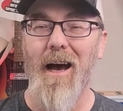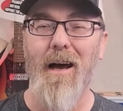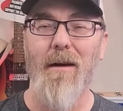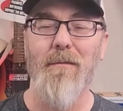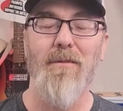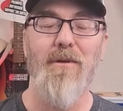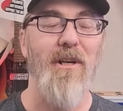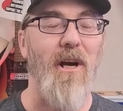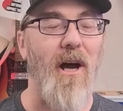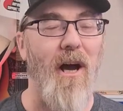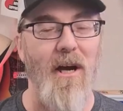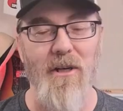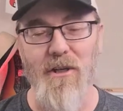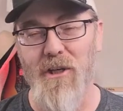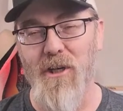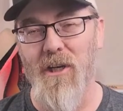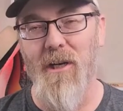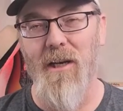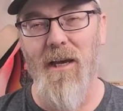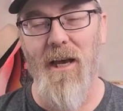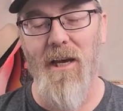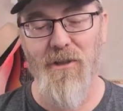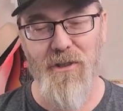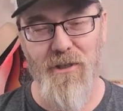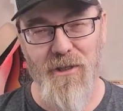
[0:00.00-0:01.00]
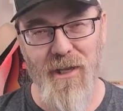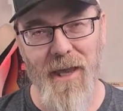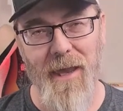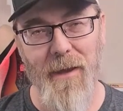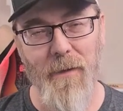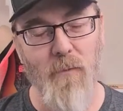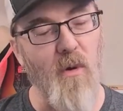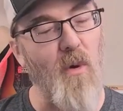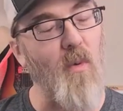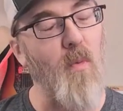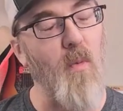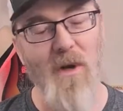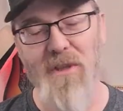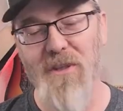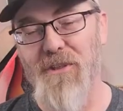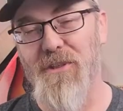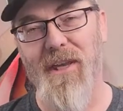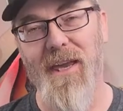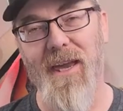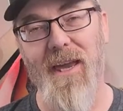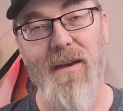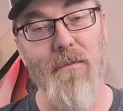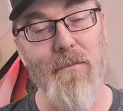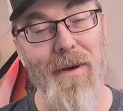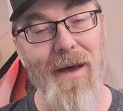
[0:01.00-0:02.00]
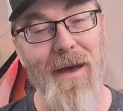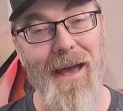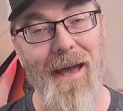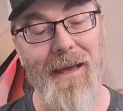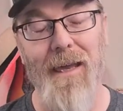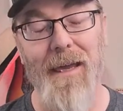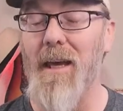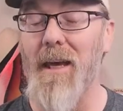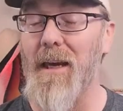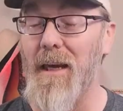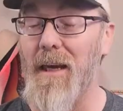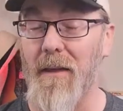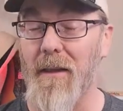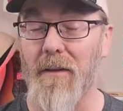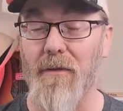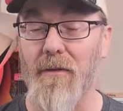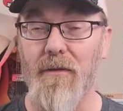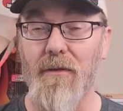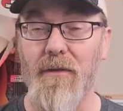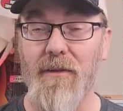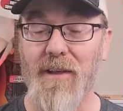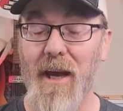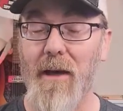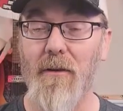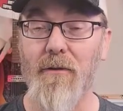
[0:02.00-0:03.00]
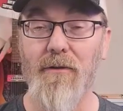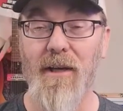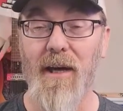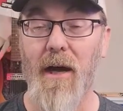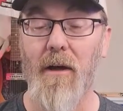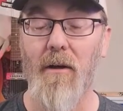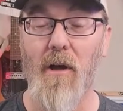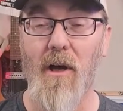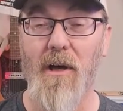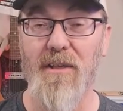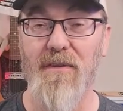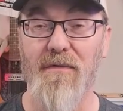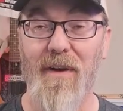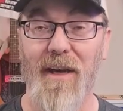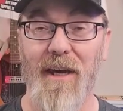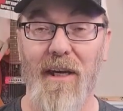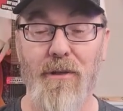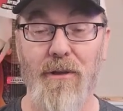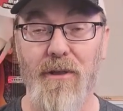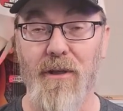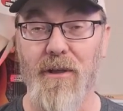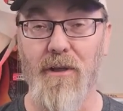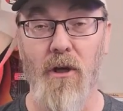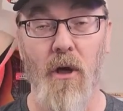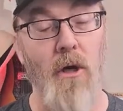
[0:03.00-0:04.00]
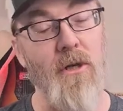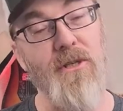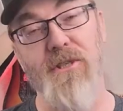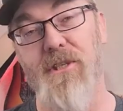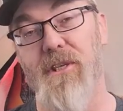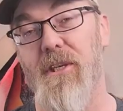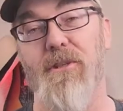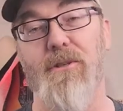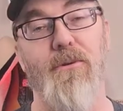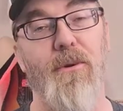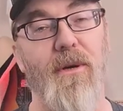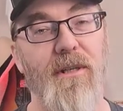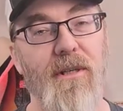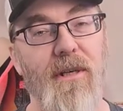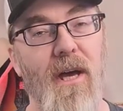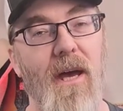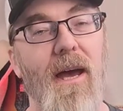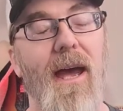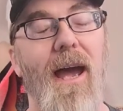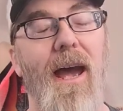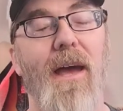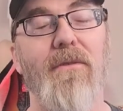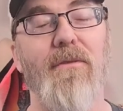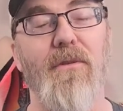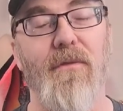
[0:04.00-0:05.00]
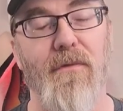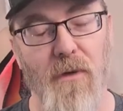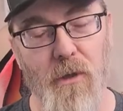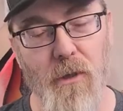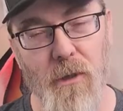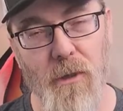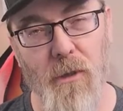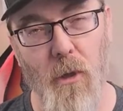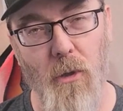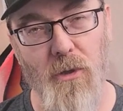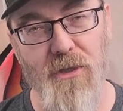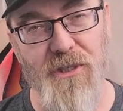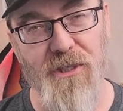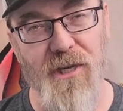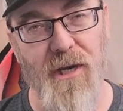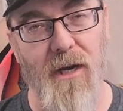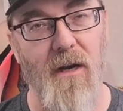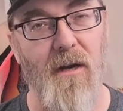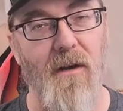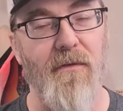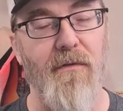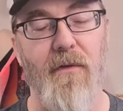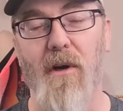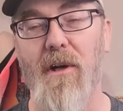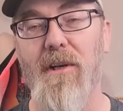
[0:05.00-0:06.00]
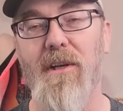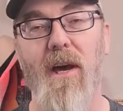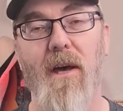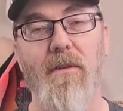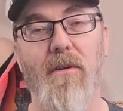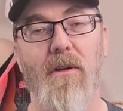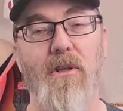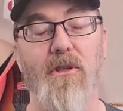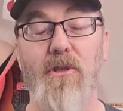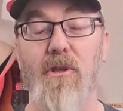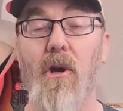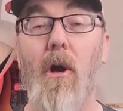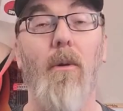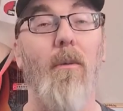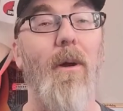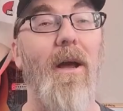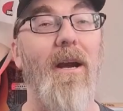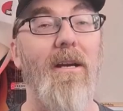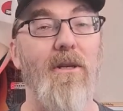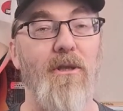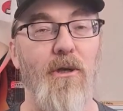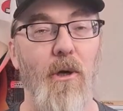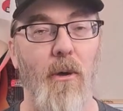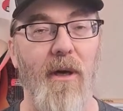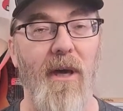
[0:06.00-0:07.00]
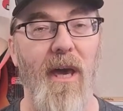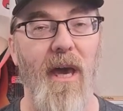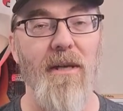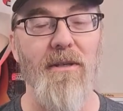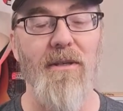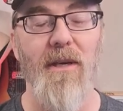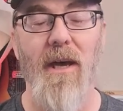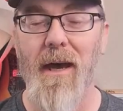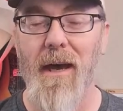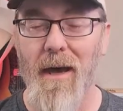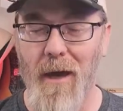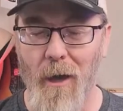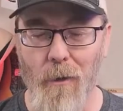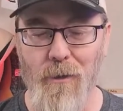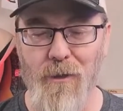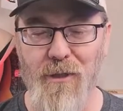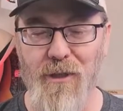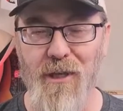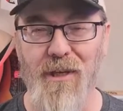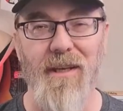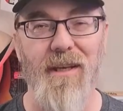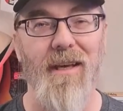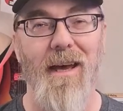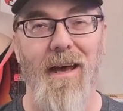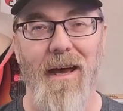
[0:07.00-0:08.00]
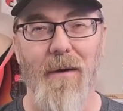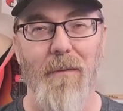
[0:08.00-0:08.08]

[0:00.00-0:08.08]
I'm Josh, and today we're once again back in downtown Las Vegas' Arts District at Taverna Costera for another Songwriter Showcase hosted